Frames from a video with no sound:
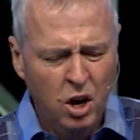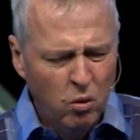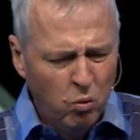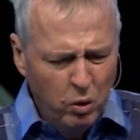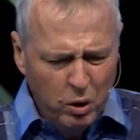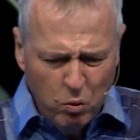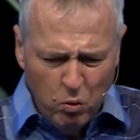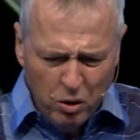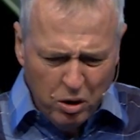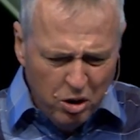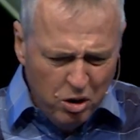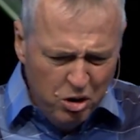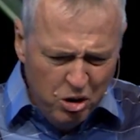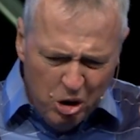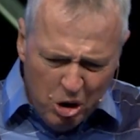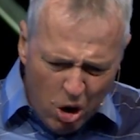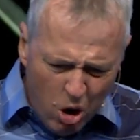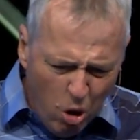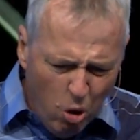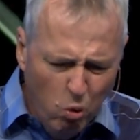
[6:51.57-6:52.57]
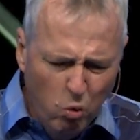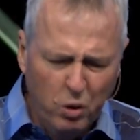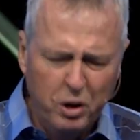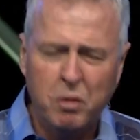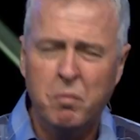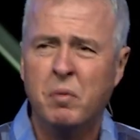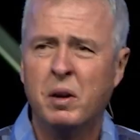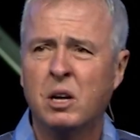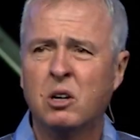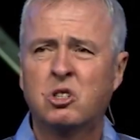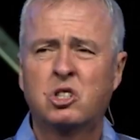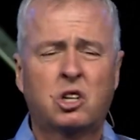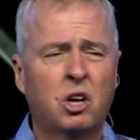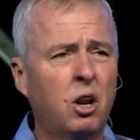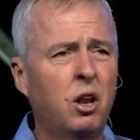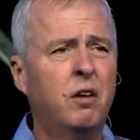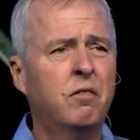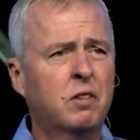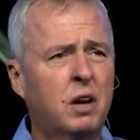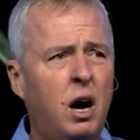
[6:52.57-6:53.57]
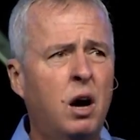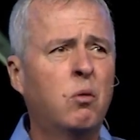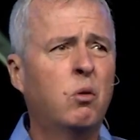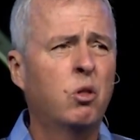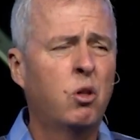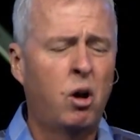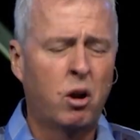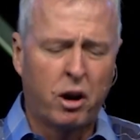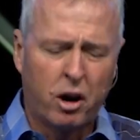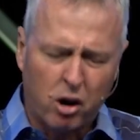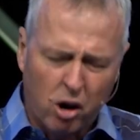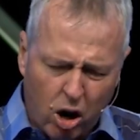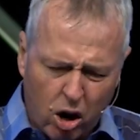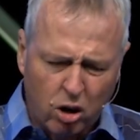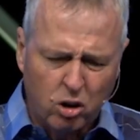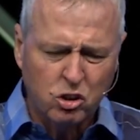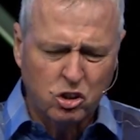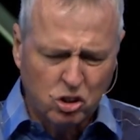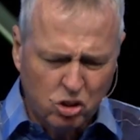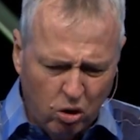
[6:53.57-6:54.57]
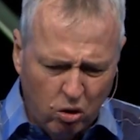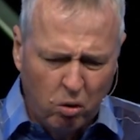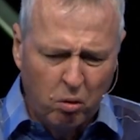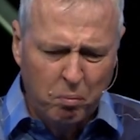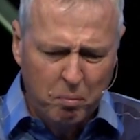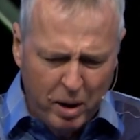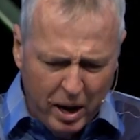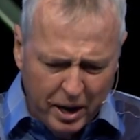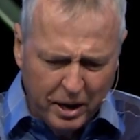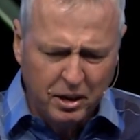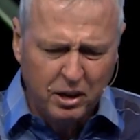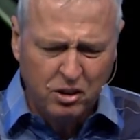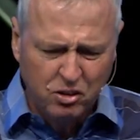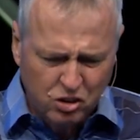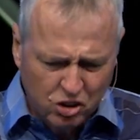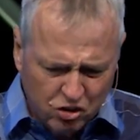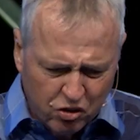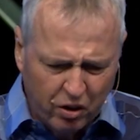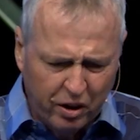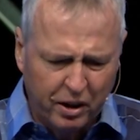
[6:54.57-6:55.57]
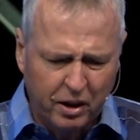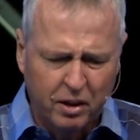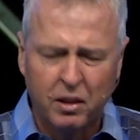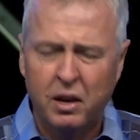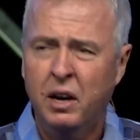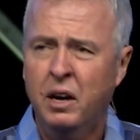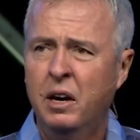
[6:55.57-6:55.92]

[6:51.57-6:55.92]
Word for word: We want to know what it means to love God with all our heart, soul, mind, and strength.